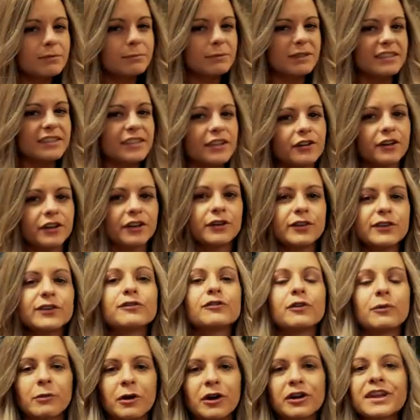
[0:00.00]
as materials
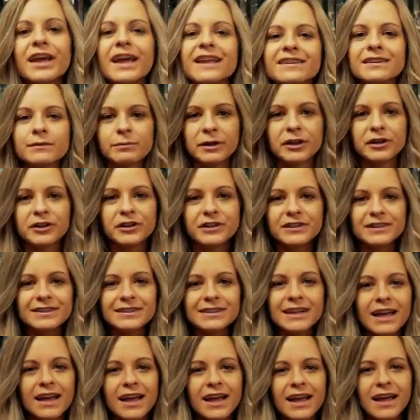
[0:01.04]
from our guest
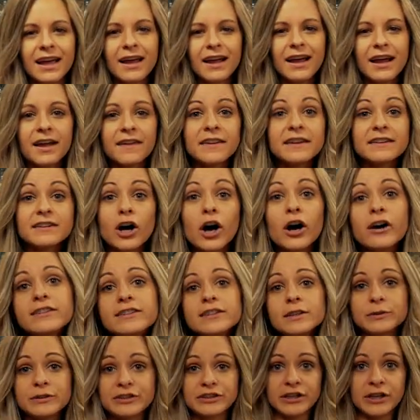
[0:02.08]
speakers. This
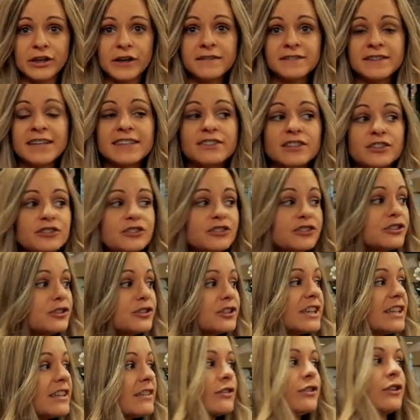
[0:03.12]
also serves as our
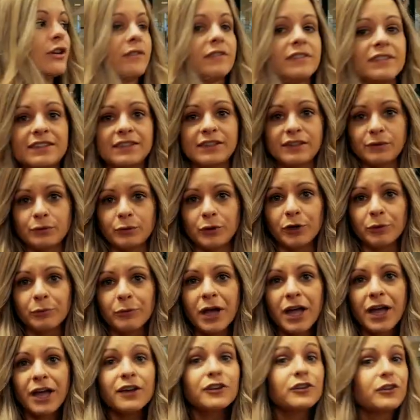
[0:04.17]
student services room
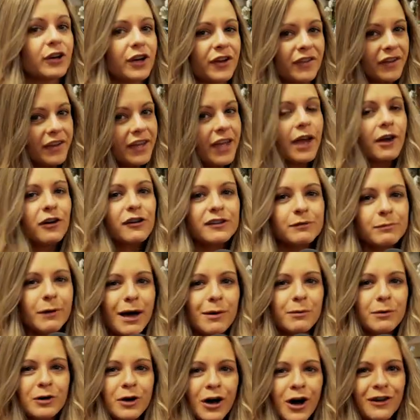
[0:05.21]
during the Charis
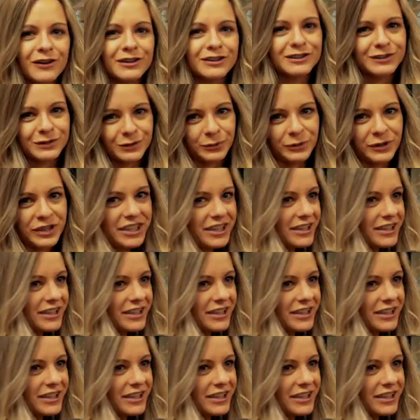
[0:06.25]
Bible College school